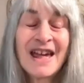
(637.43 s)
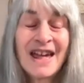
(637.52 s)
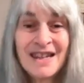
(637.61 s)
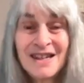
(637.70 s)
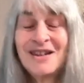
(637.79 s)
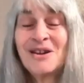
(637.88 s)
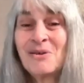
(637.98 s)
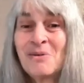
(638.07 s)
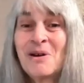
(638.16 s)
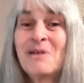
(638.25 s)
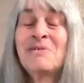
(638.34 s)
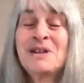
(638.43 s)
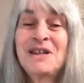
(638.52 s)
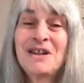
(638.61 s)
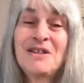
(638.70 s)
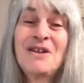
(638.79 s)
And you know what? When
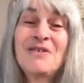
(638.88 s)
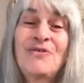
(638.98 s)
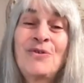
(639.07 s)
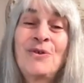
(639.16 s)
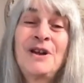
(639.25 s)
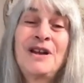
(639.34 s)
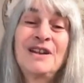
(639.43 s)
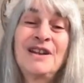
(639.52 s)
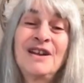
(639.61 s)
you look for it,